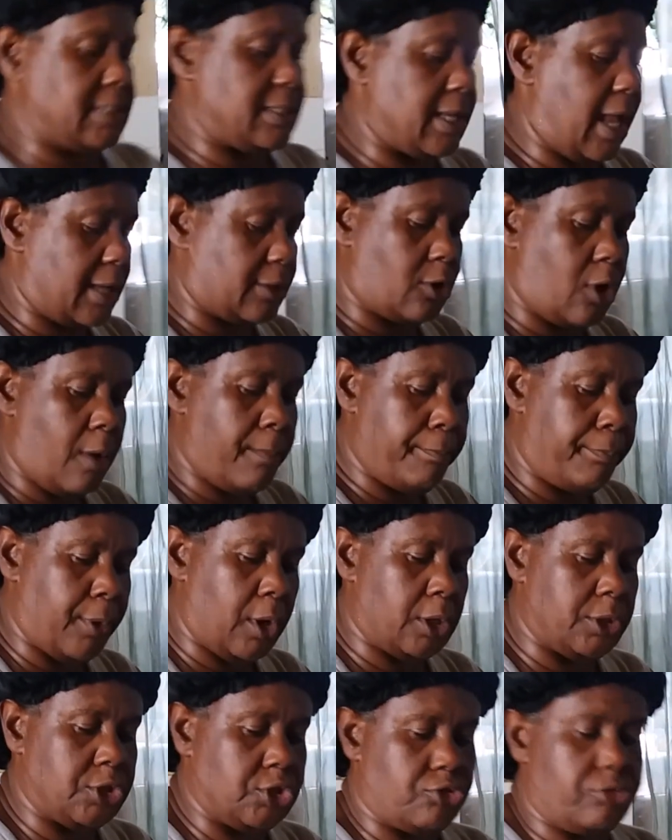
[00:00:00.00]
is not
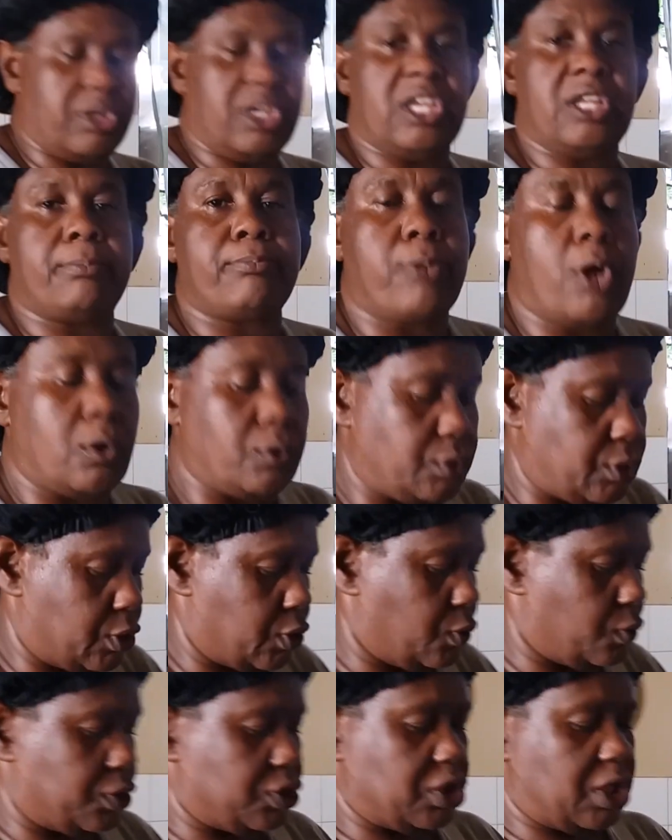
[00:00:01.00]
compulsory in brown
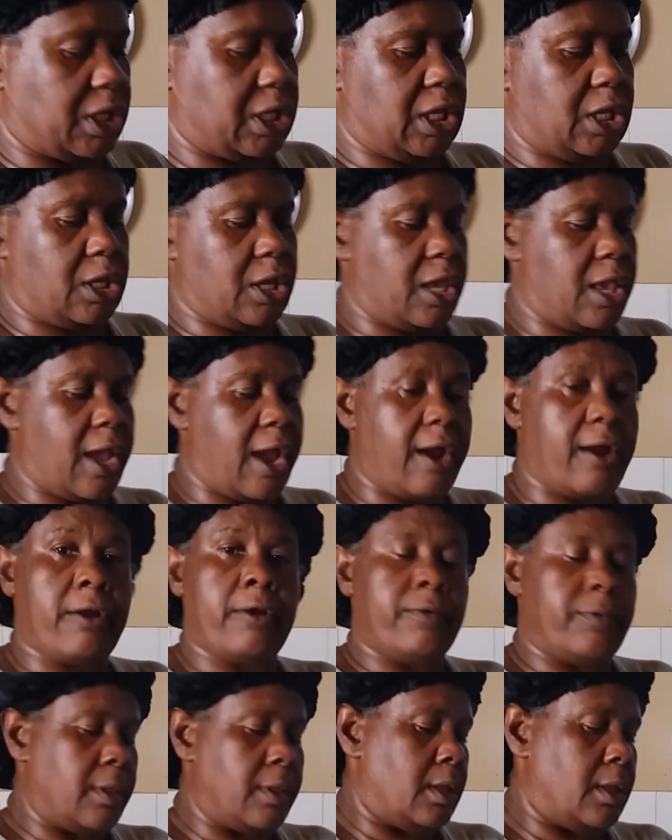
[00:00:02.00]
stew chicken, you hear?
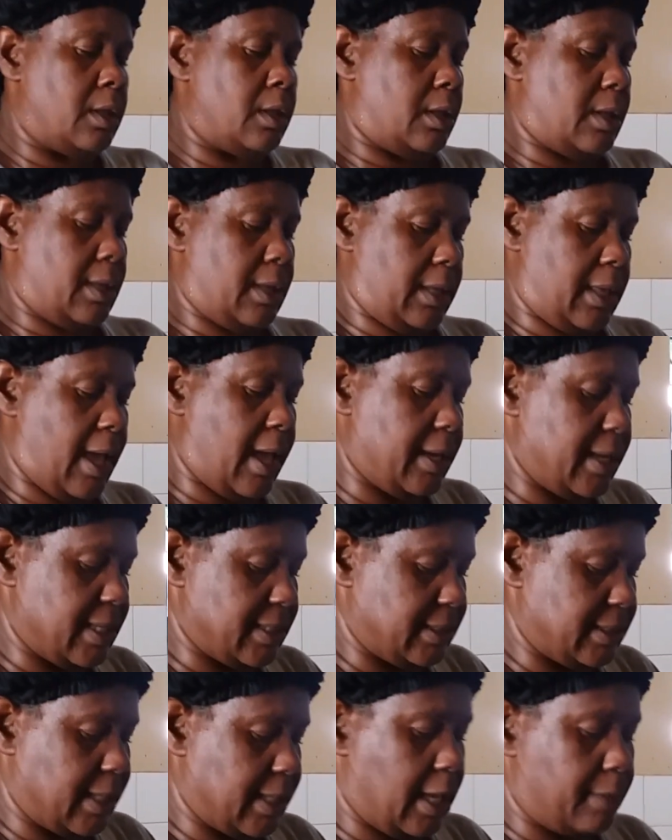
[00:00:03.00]
You
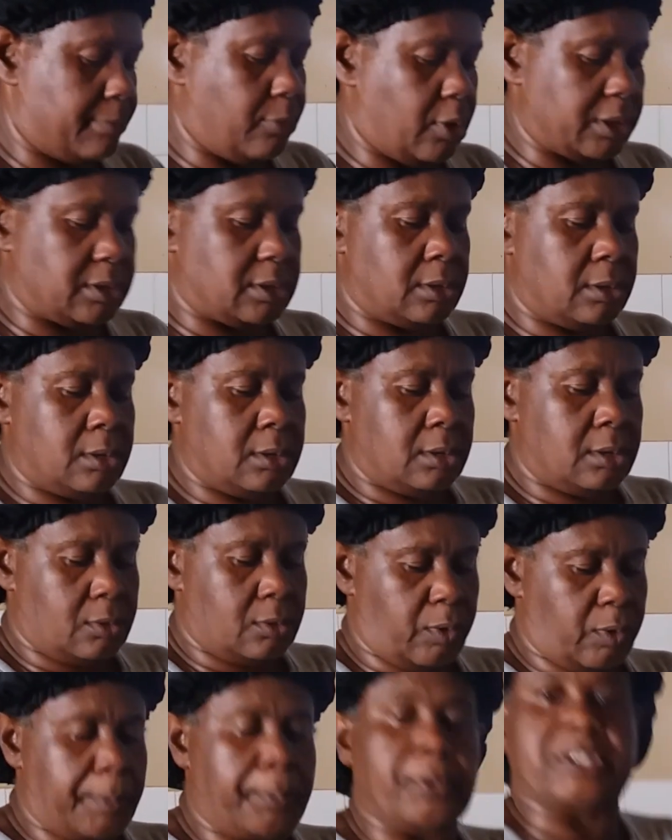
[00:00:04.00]
understand? But we